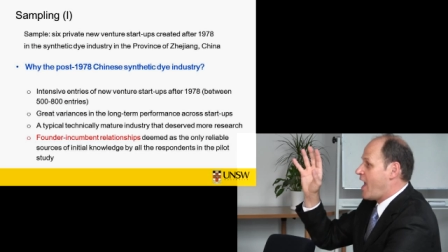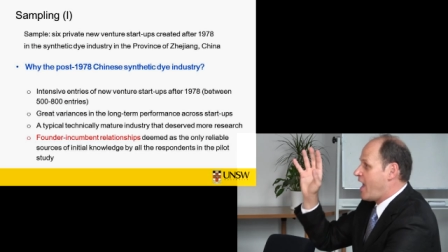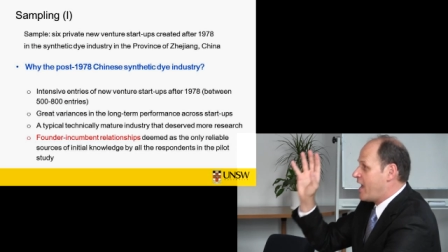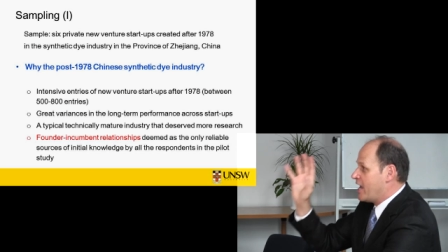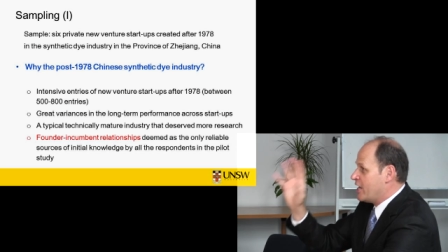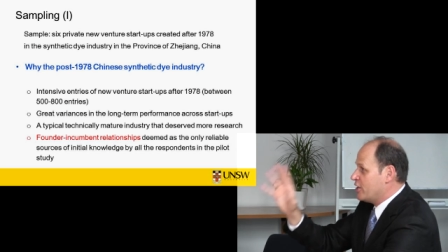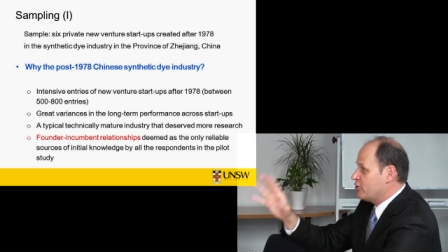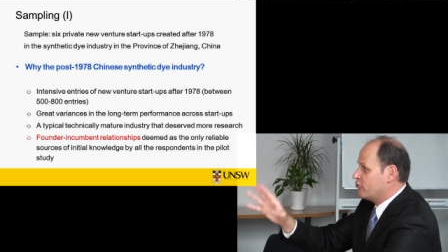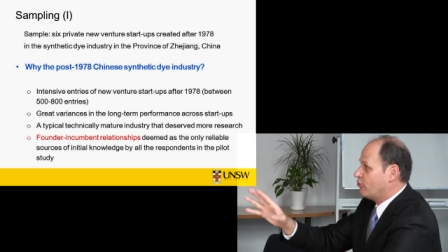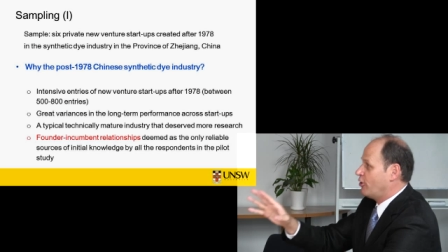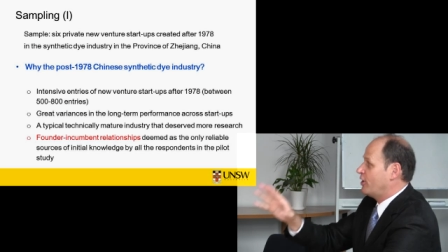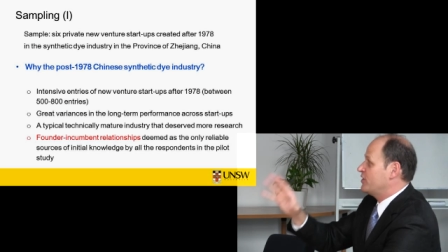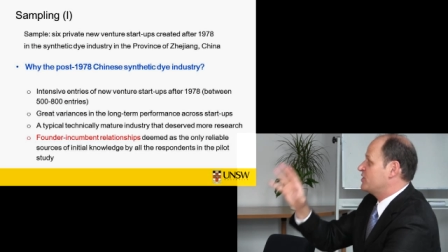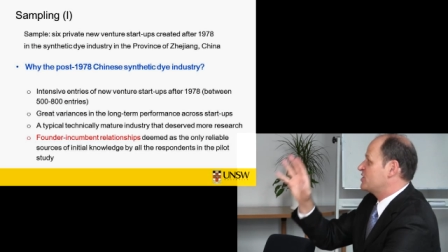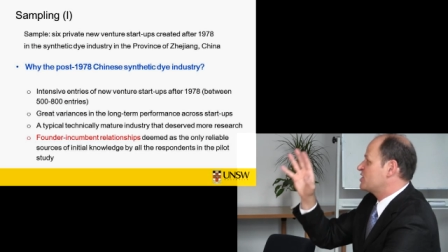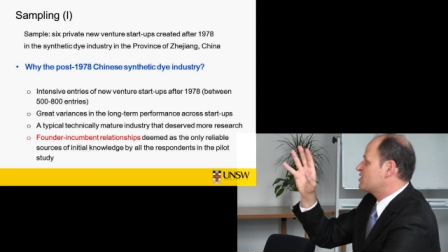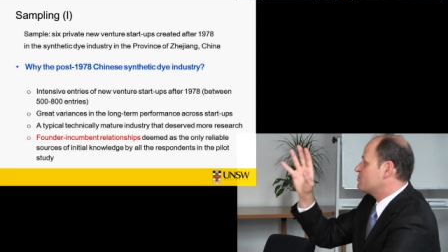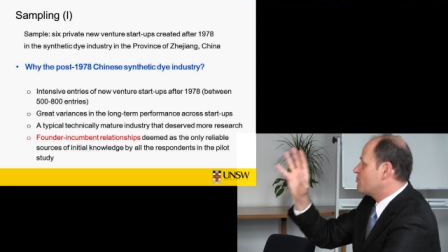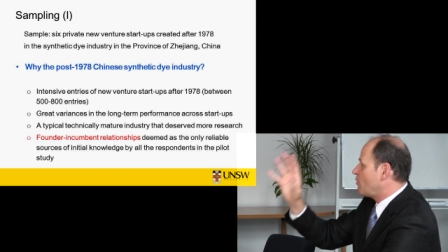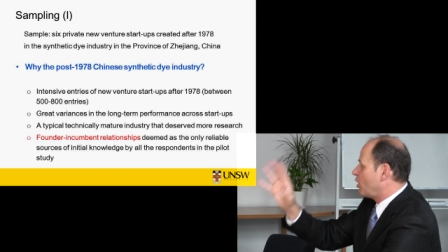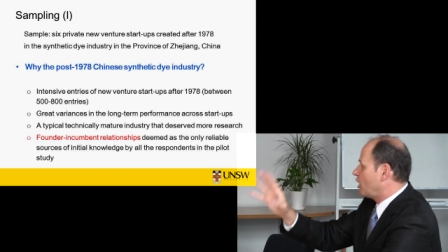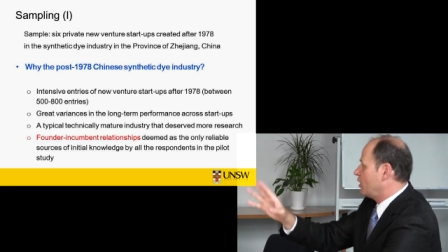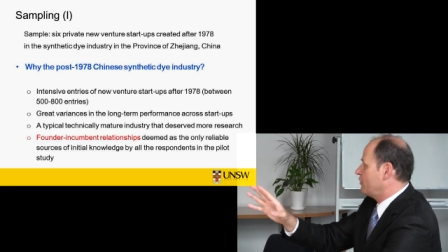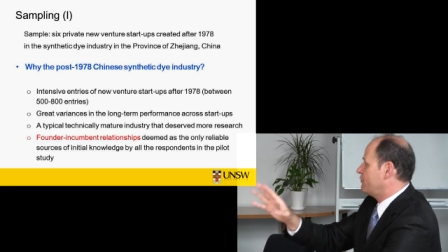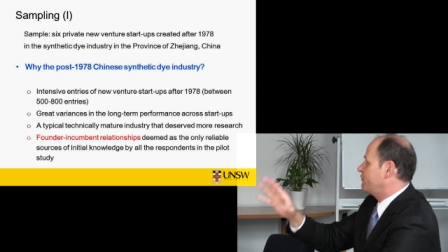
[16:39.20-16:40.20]
Android
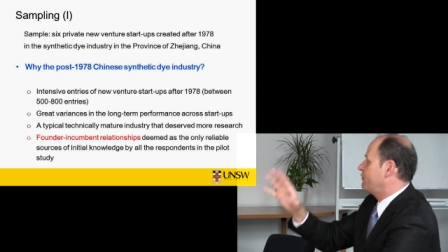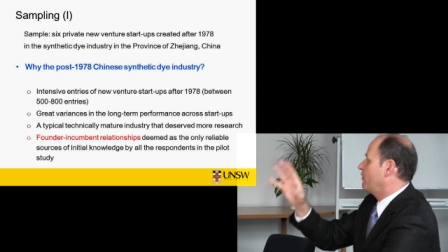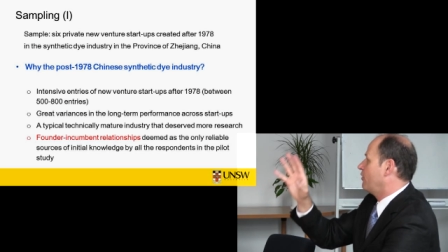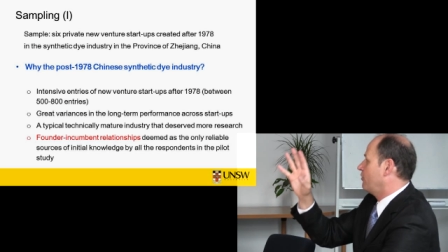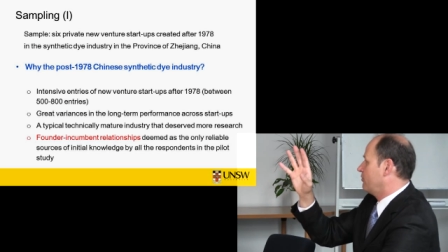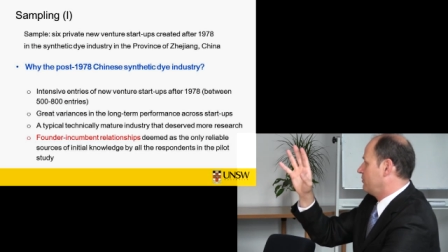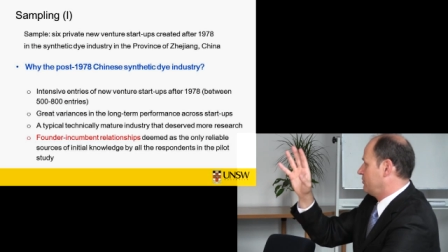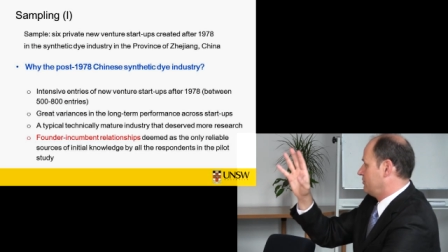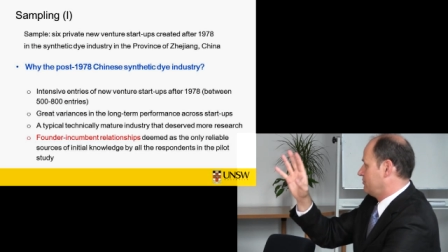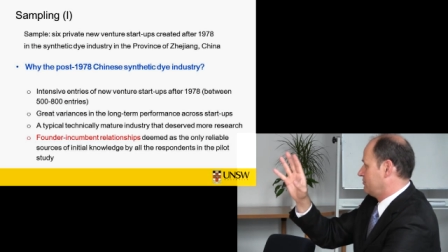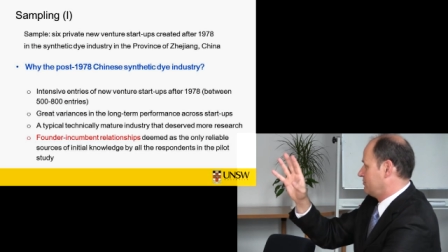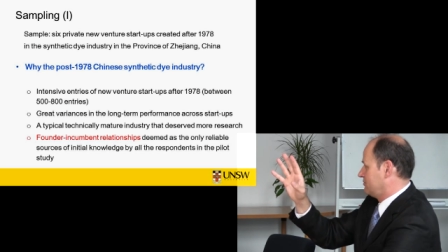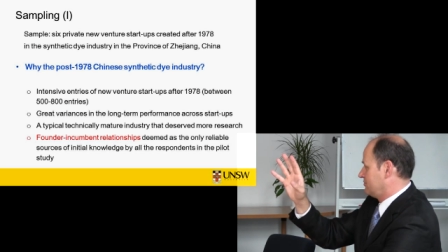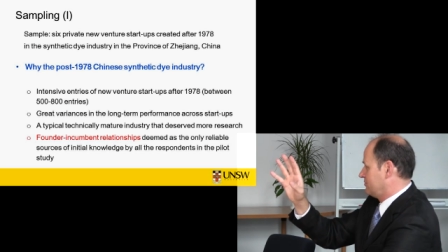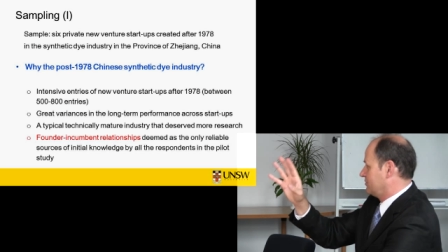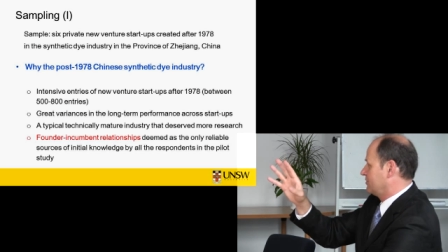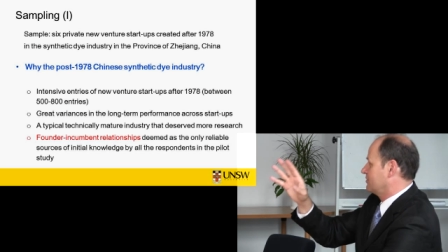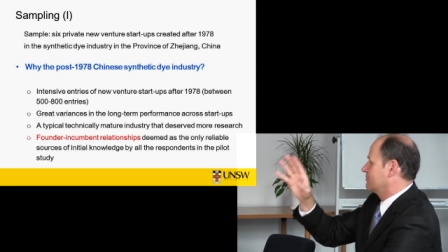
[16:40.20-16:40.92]
smartphone